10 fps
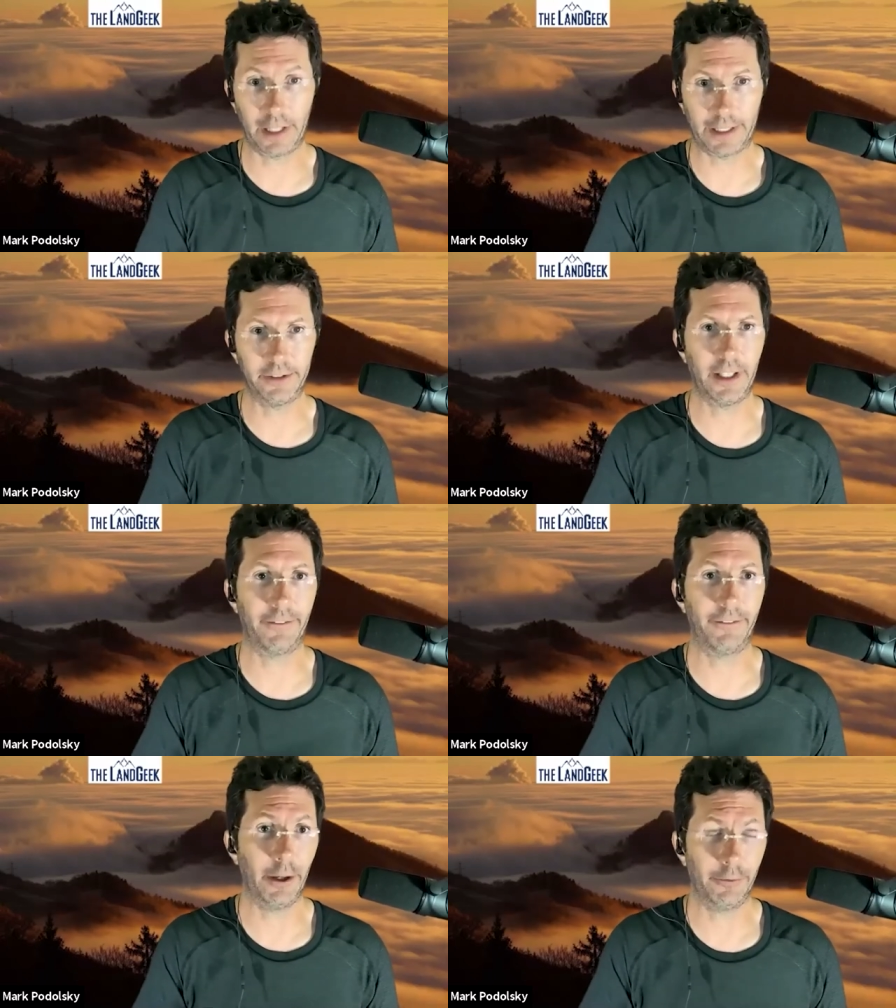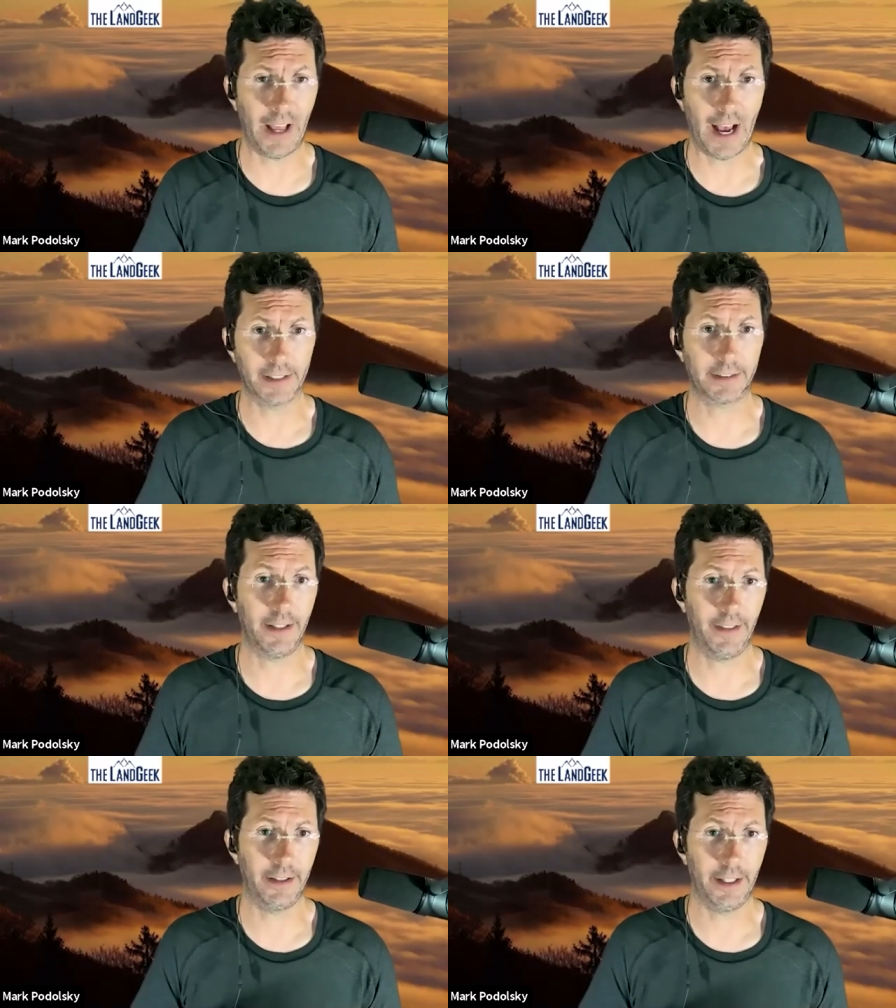like you said, fail fast
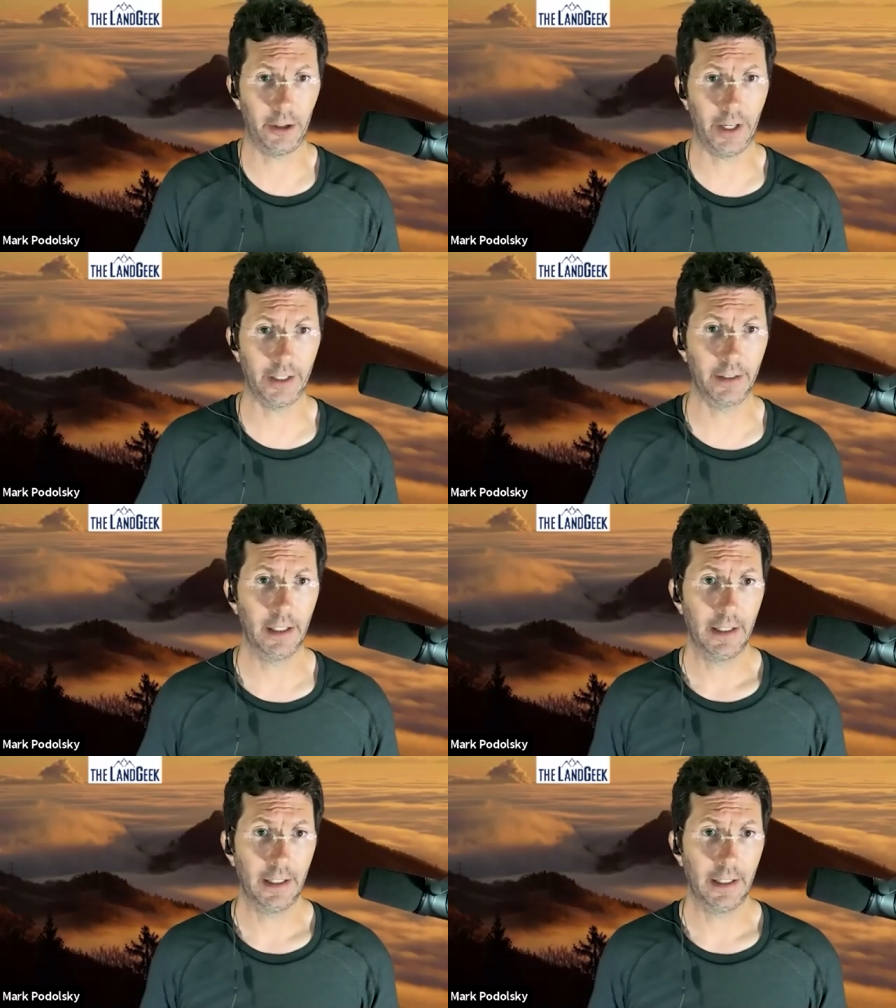and then iterate.